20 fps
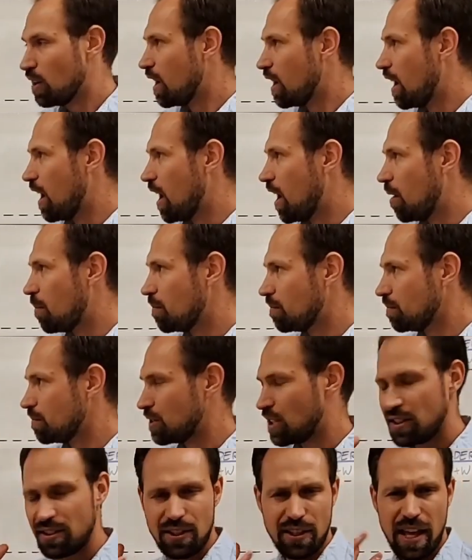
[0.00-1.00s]

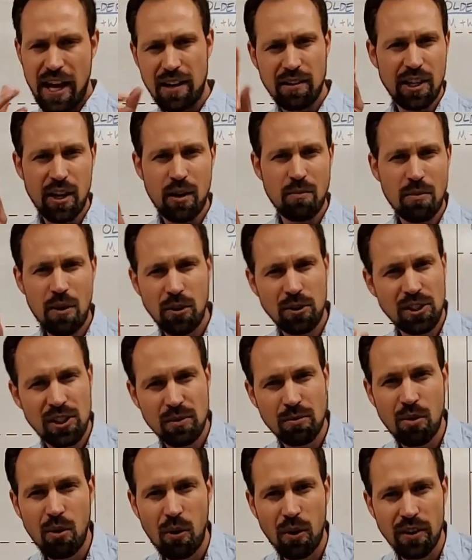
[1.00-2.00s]
to that most
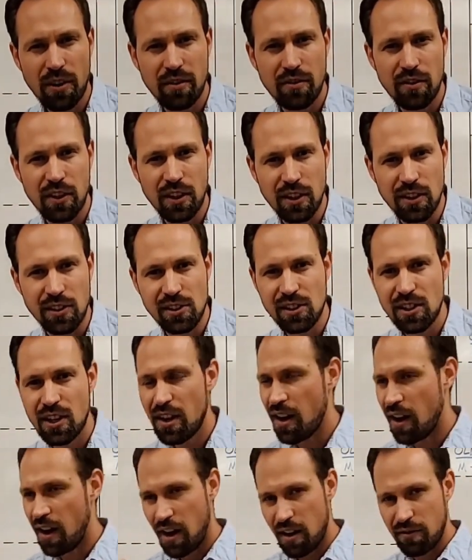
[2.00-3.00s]
important verse
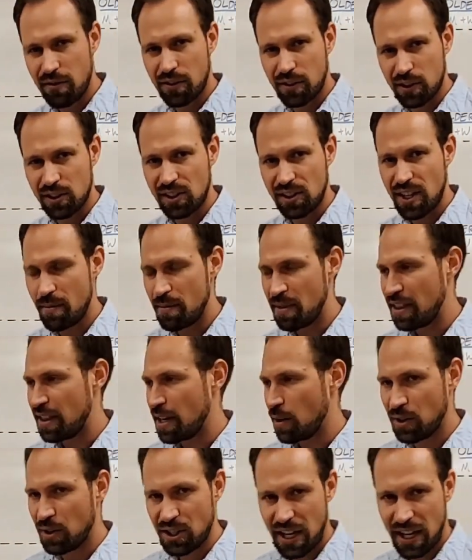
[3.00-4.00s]
of 1 Timothy,
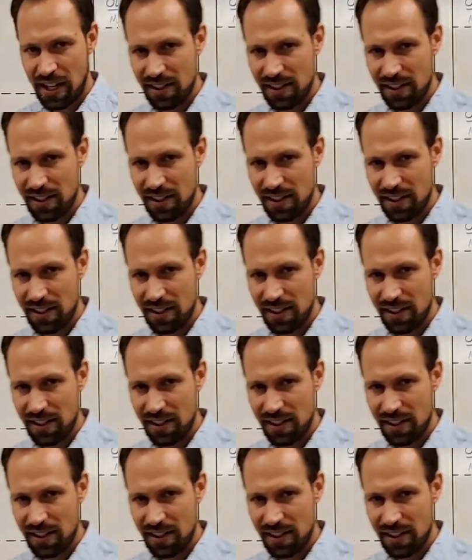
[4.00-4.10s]
which kind